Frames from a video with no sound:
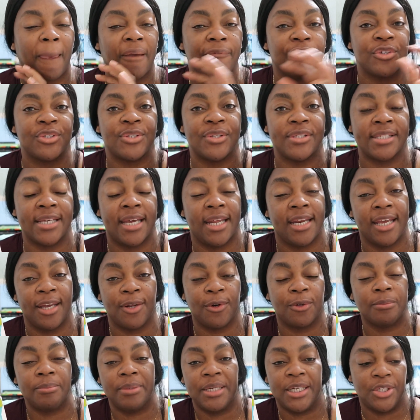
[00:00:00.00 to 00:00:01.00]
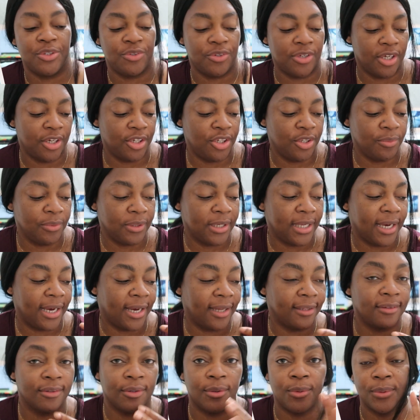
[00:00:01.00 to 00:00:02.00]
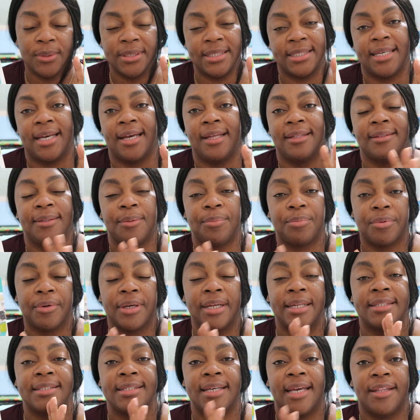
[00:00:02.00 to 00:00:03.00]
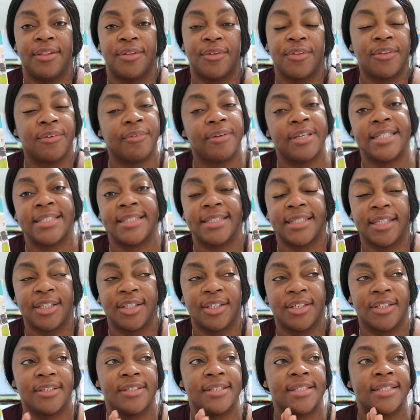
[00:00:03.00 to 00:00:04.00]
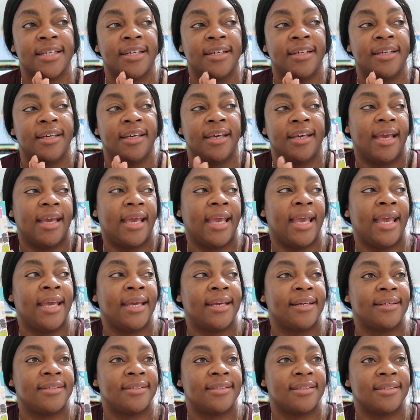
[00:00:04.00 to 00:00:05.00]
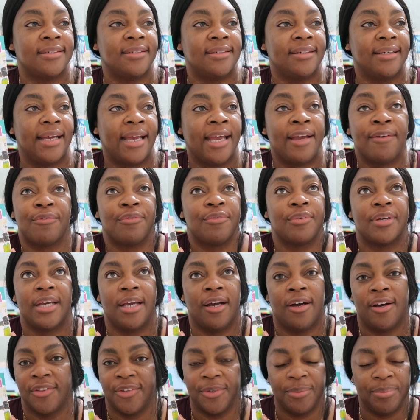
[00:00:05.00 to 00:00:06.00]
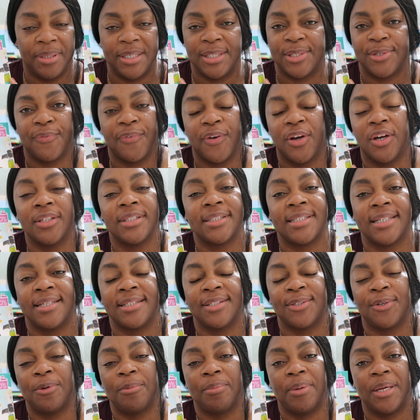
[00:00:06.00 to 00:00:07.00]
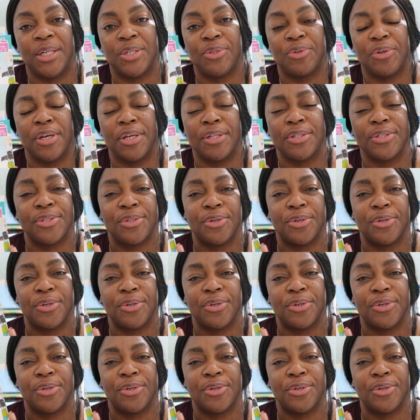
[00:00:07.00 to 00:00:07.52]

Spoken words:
versus getting it on Patreon. You would get the whole set, the print, and the three stickers, and every other piece of content on Patreon.